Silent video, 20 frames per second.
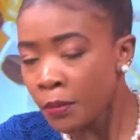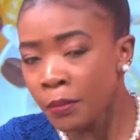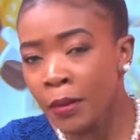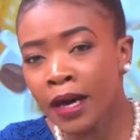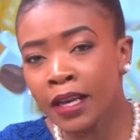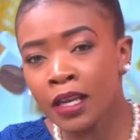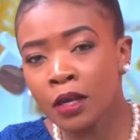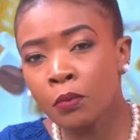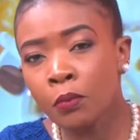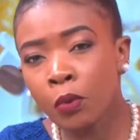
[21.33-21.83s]

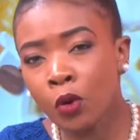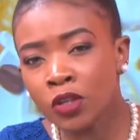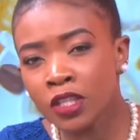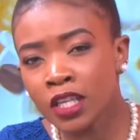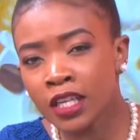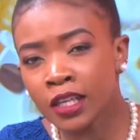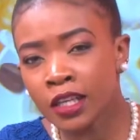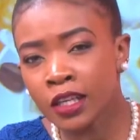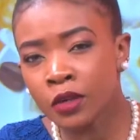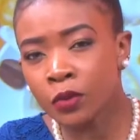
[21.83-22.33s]
But
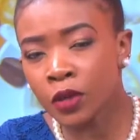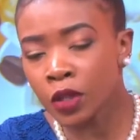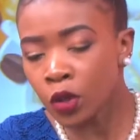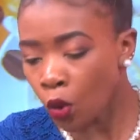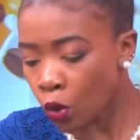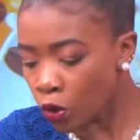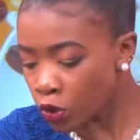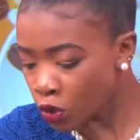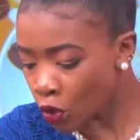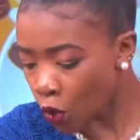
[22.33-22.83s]
importantly, we'll
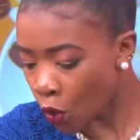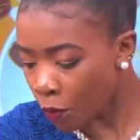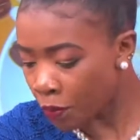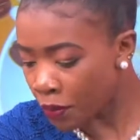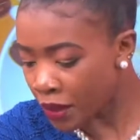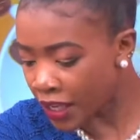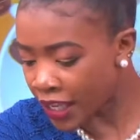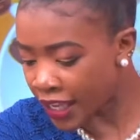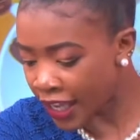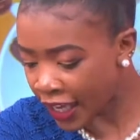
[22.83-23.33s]
also
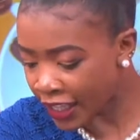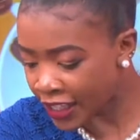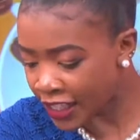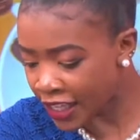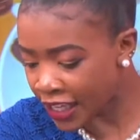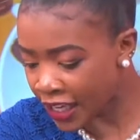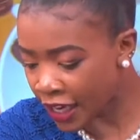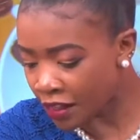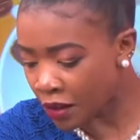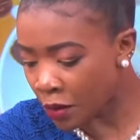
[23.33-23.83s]
be
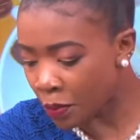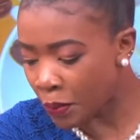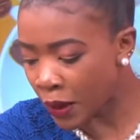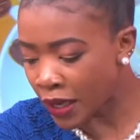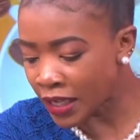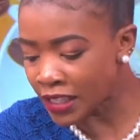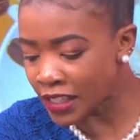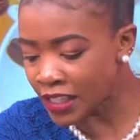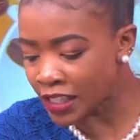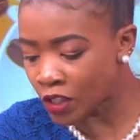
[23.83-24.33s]
getting the
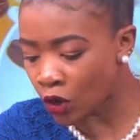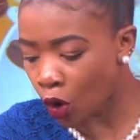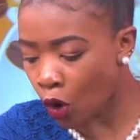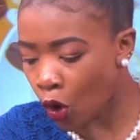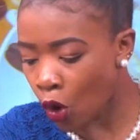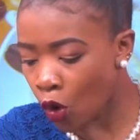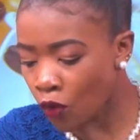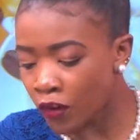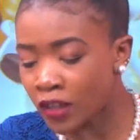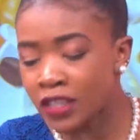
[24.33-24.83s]
best
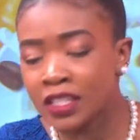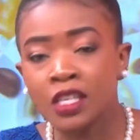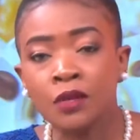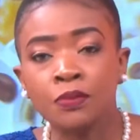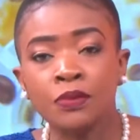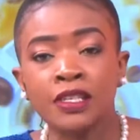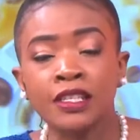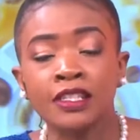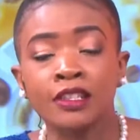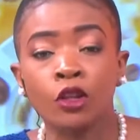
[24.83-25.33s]
of a
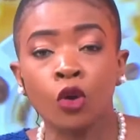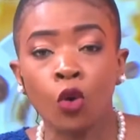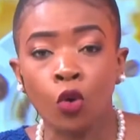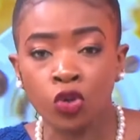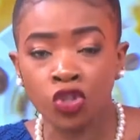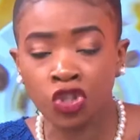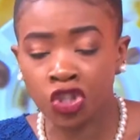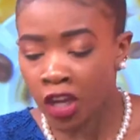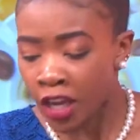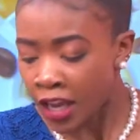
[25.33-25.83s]
Tipsy's
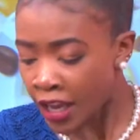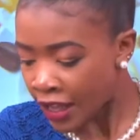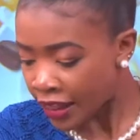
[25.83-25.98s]
Lounge